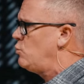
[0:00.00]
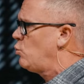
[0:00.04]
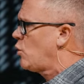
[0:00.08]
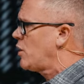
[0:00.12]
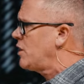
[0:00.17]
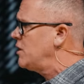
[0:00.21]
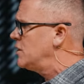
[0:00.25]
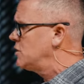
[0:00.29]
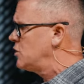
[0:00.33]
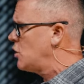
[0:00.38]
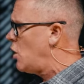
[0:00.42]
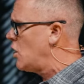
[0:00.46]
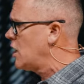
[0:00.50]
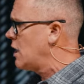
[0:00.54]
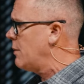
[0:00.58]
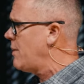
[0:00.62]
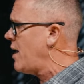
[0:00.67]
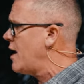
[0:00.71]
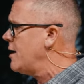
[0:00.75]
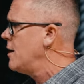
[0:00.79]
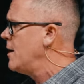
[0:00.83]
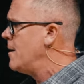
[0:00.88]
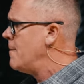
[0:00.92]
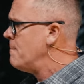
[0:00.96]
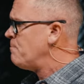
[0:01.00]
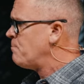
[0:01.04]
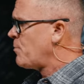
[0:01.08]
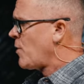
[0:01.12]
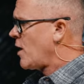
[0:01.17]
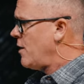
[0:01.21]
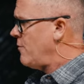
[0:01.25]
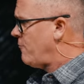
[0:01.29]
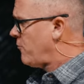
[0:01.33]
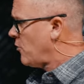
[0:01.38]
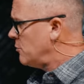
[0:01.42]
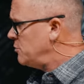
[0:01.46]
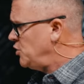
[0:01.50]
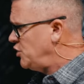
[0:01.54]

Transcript: We're going to talk about from